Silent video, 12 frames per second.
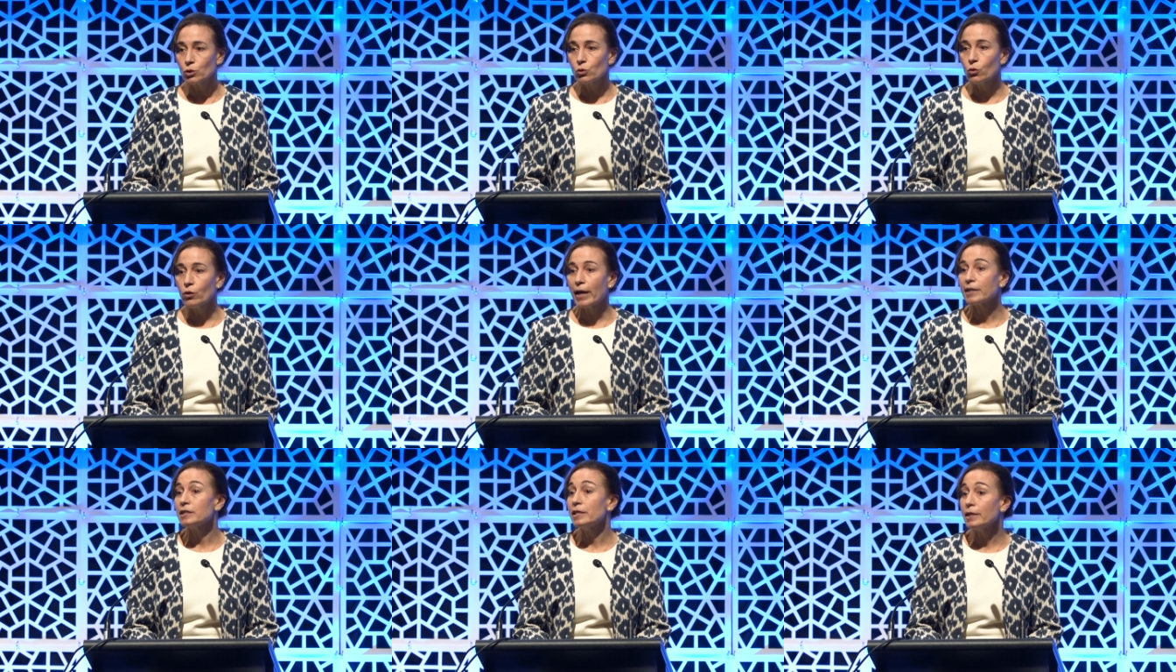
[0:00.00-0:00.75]
or
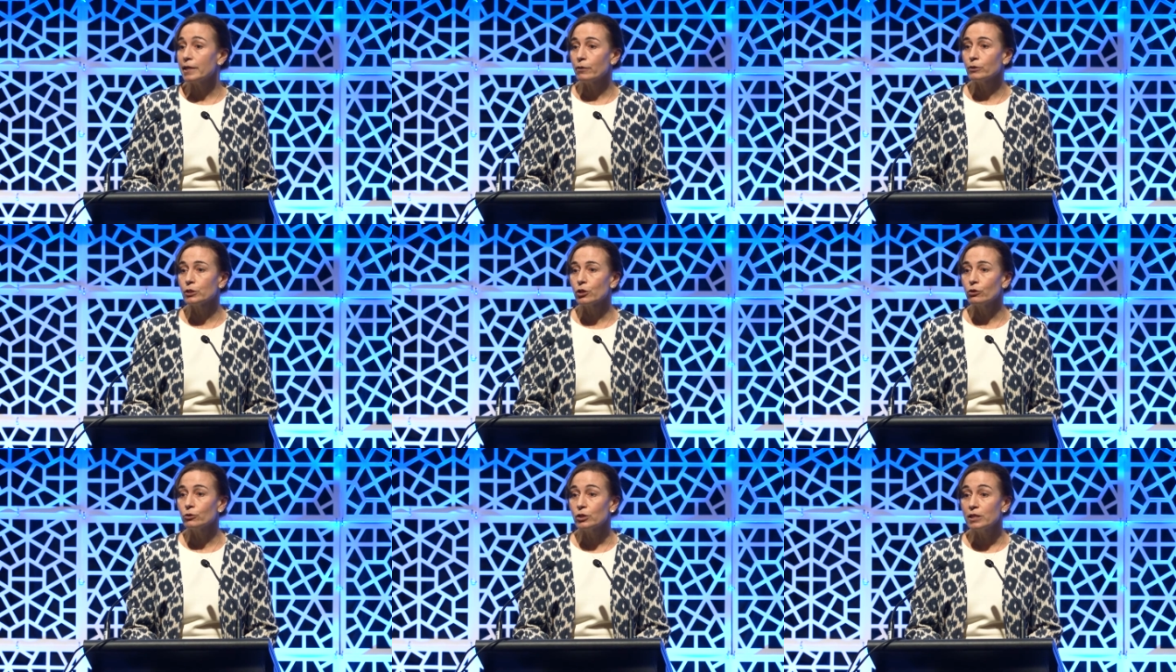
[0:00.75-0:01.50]
actinic
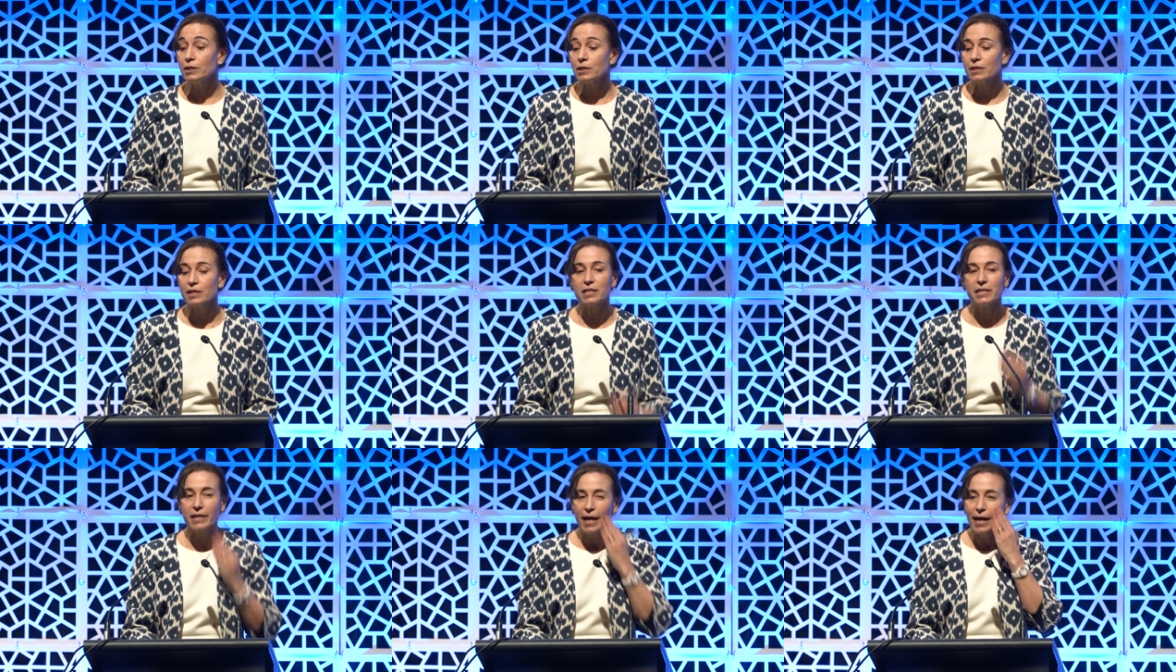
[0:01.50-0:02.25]
keratoses, these
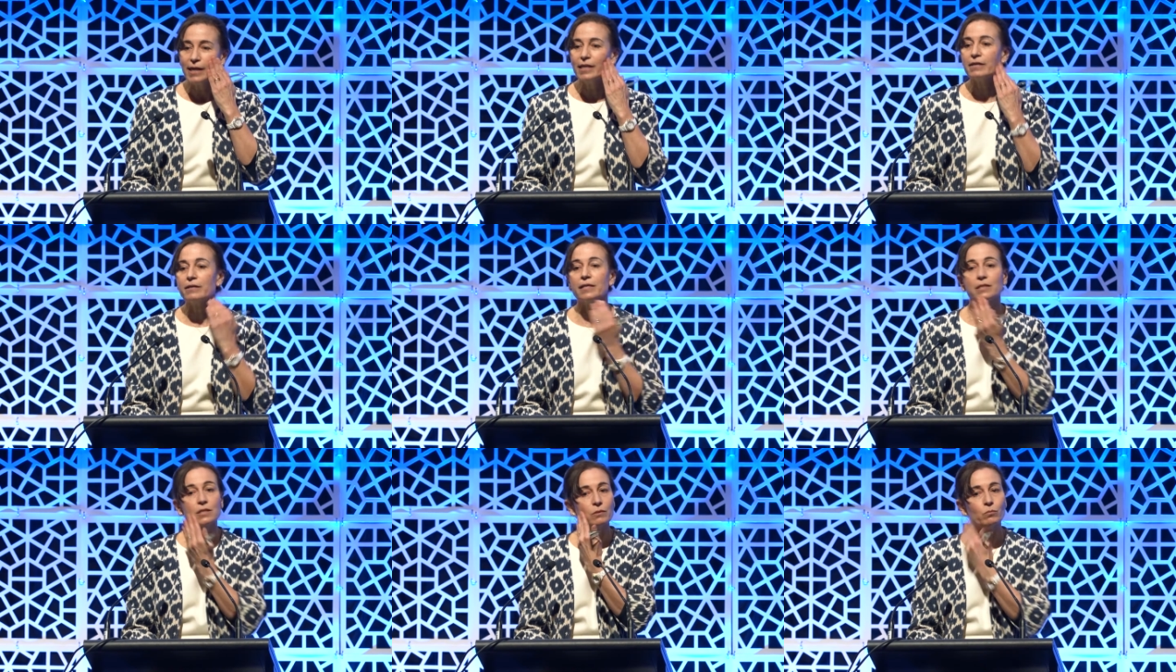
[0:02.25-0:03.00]
scaly
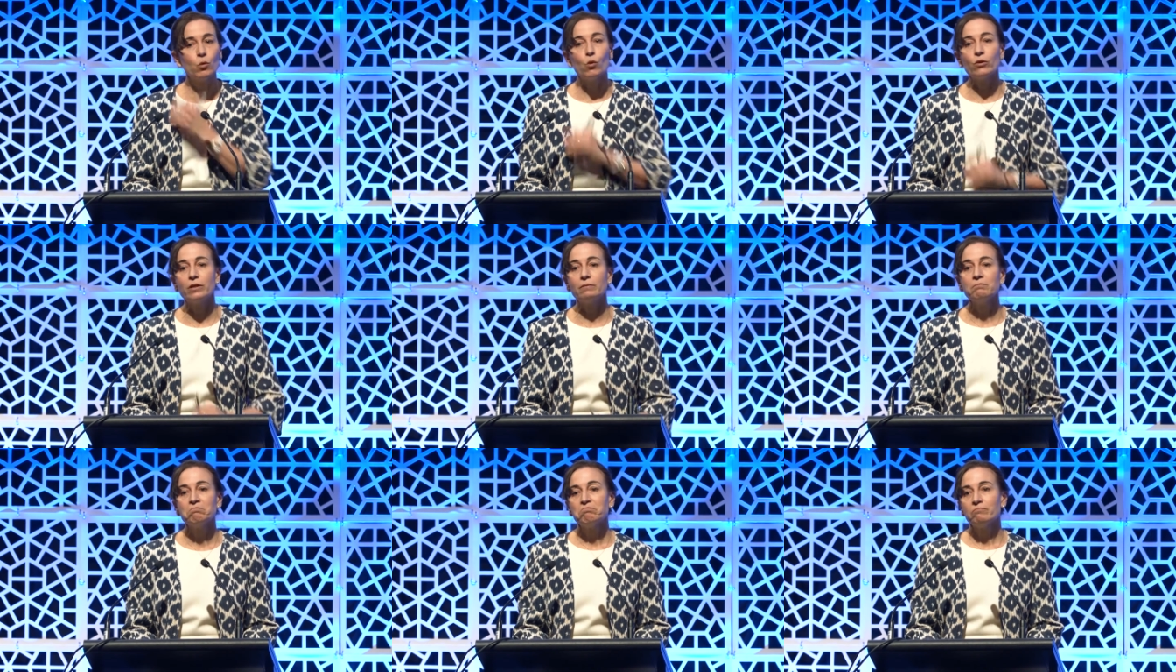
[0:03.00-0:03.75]
things that more than
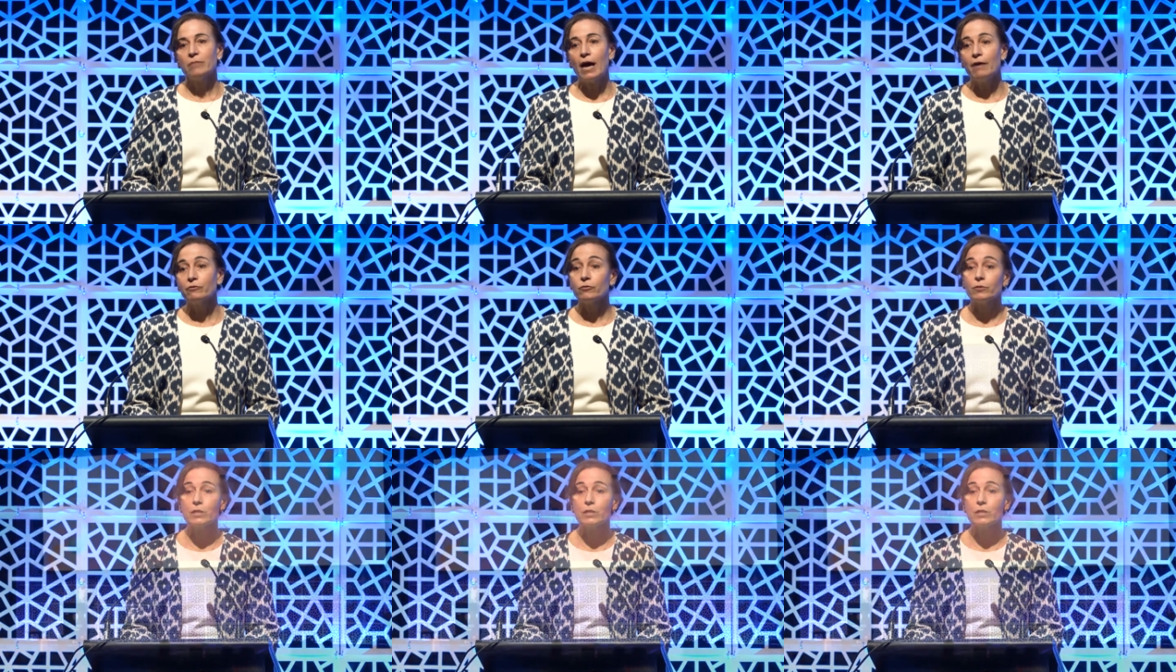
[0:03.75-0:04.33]
half of us